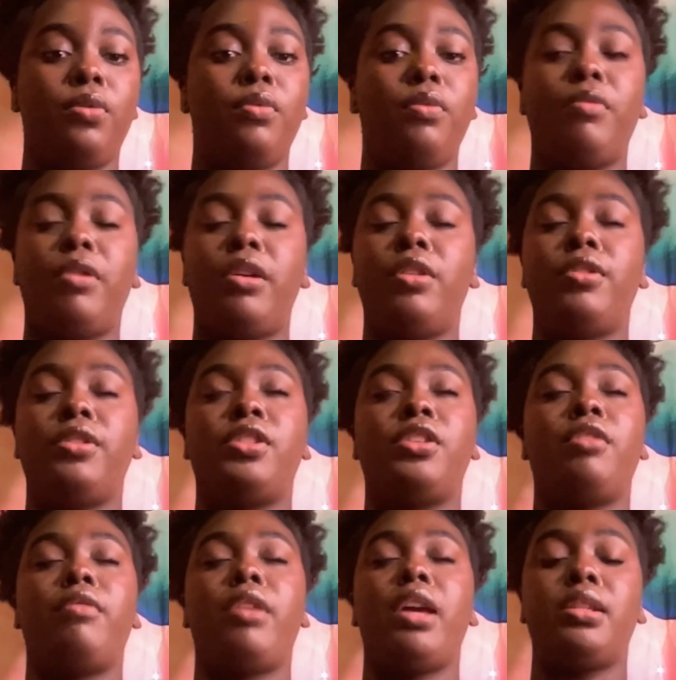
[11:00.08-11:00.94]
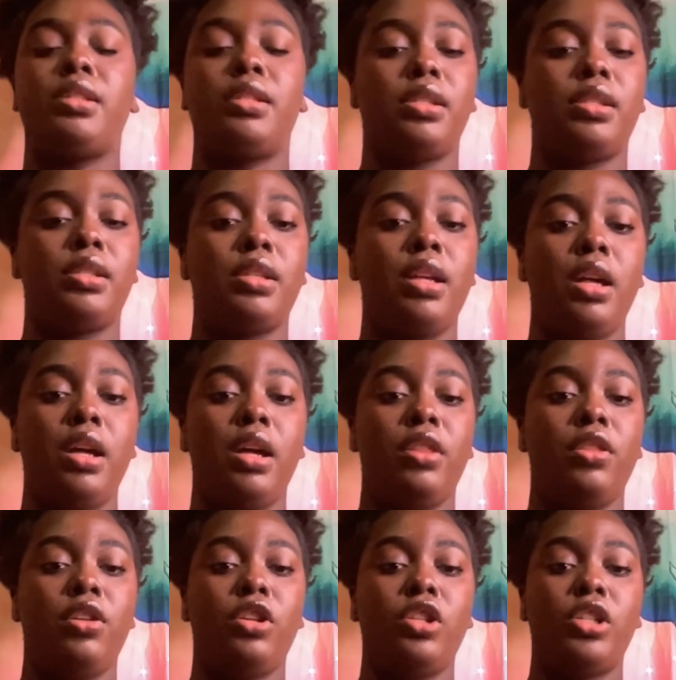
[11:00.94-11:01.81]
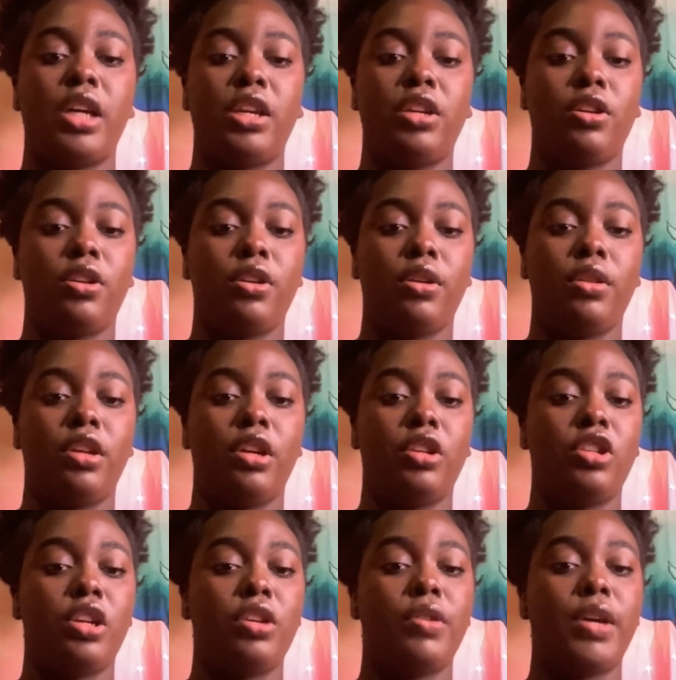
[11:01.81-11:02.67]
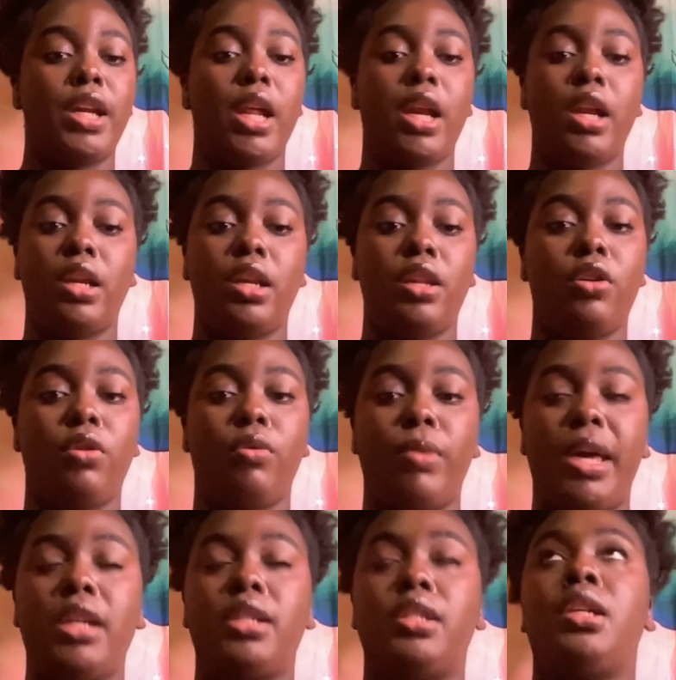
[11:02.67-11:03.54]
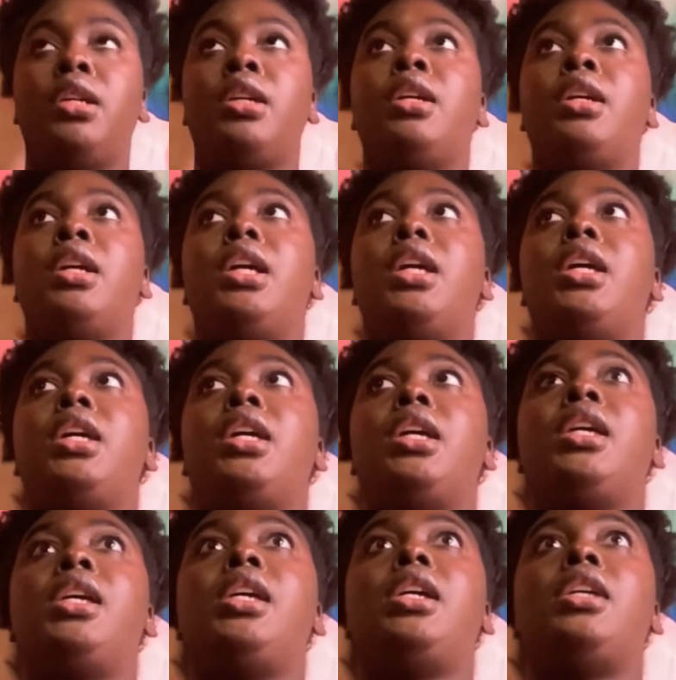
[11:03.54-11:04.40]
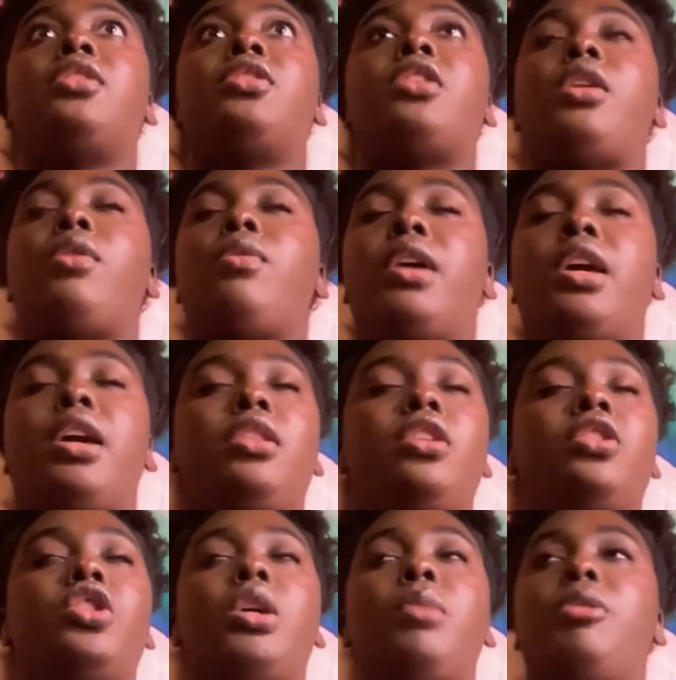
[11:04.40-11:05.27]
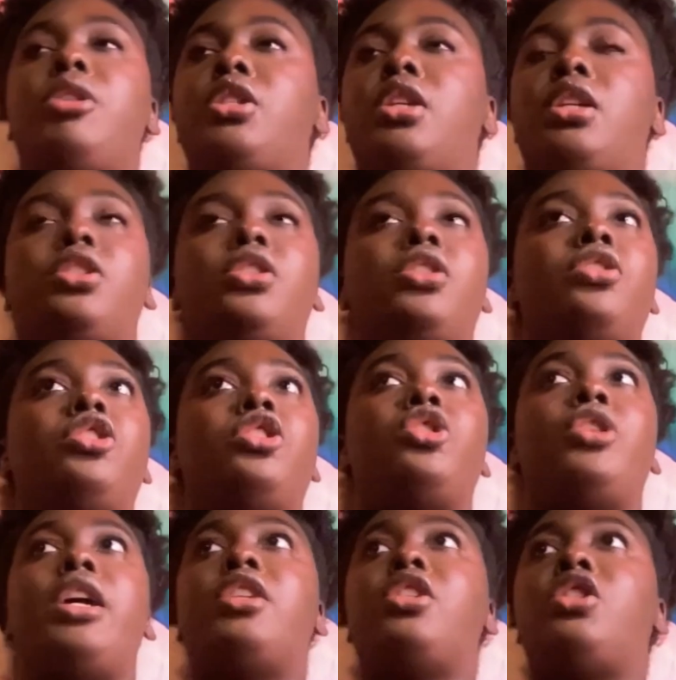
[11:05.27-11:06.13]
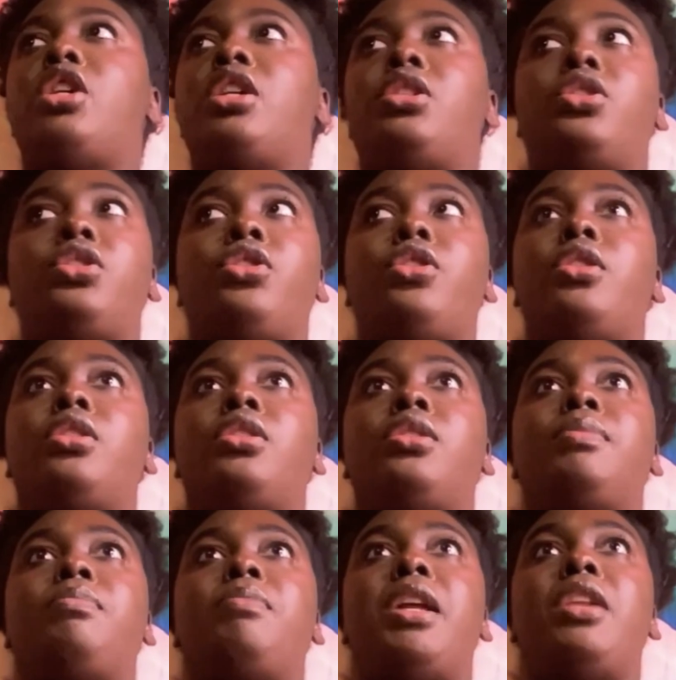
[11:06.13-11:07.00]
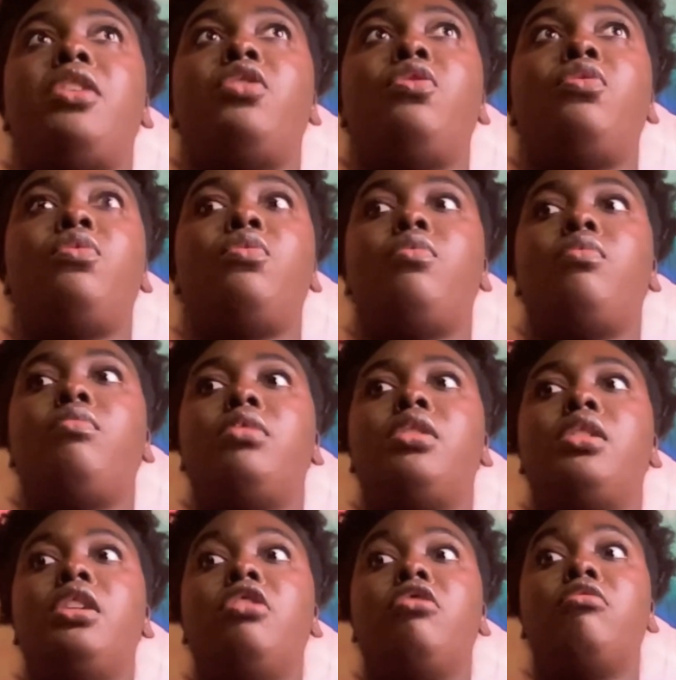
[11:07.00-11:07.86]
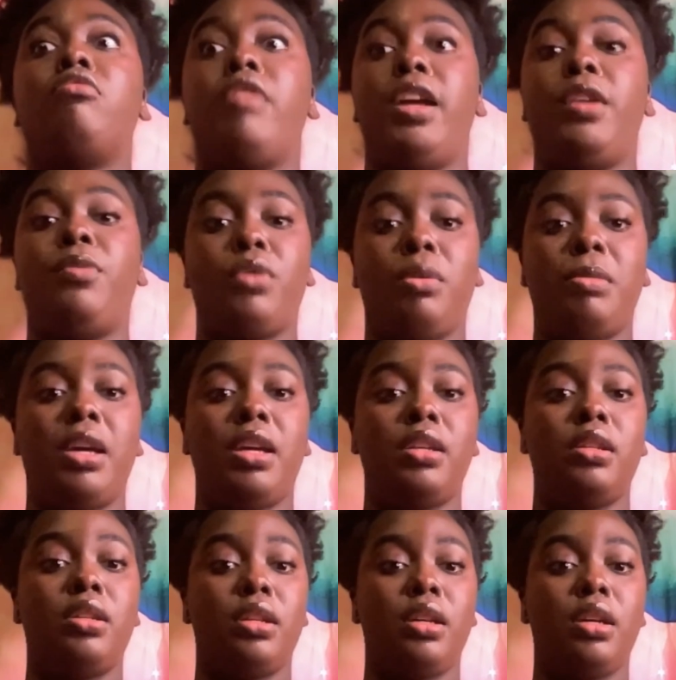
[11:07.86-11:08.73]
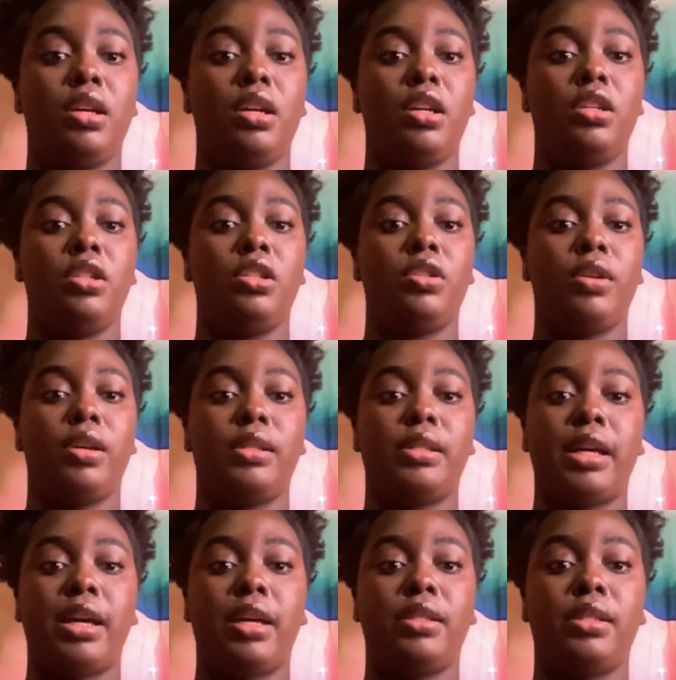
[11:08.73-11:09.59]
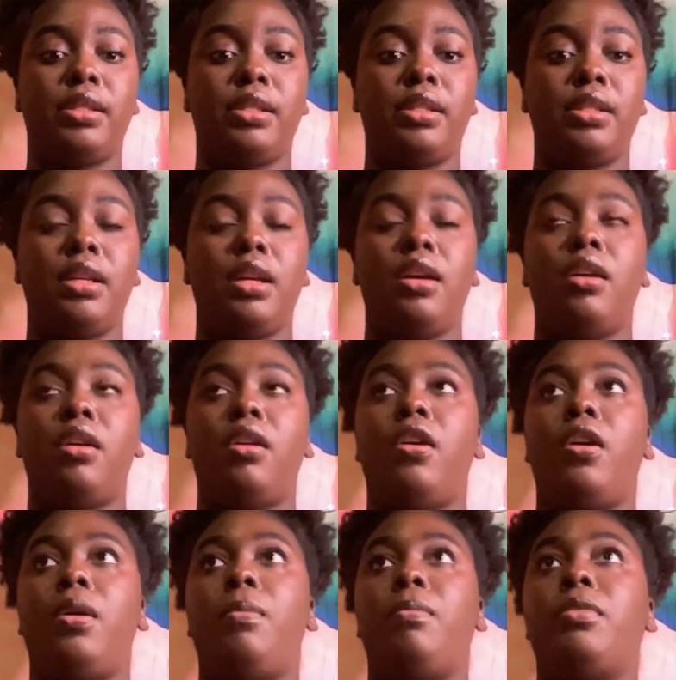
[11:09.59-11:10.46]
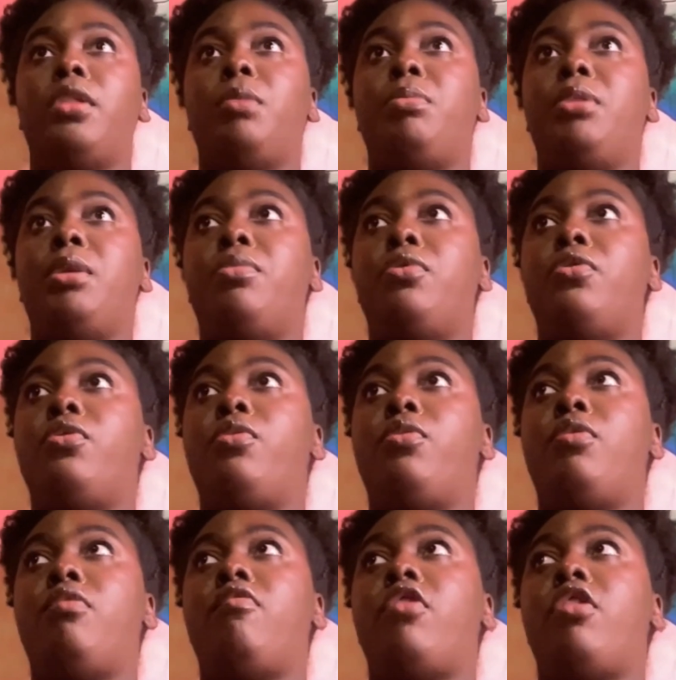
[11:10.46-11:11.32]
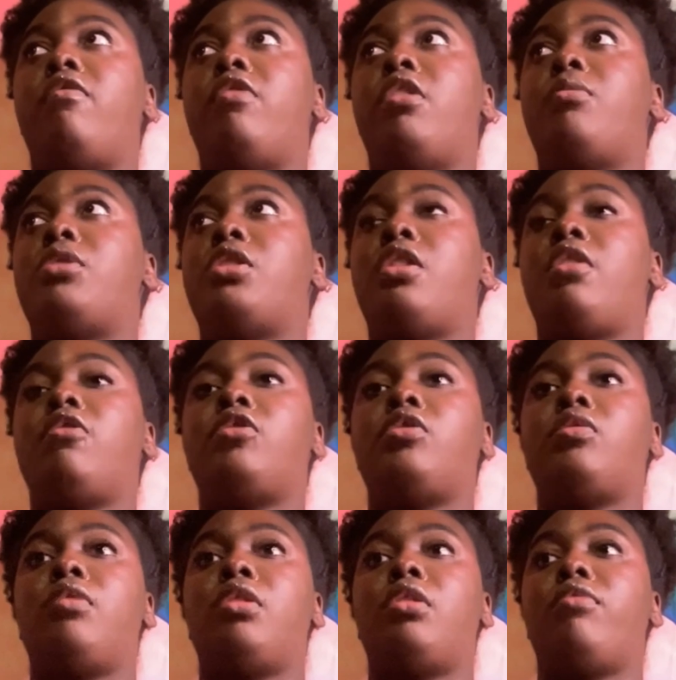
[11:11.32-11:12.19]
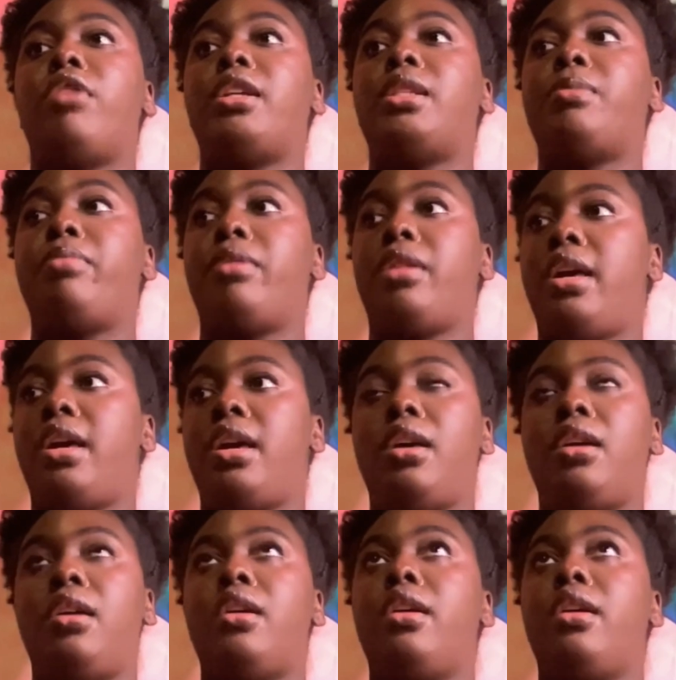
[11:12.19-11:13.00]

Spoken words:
whether it's their race, their gender identity, their weight, it's not okay. The chubby chasers, the trans chasers, men who degrade women during sex, the people who involve themselves with race play,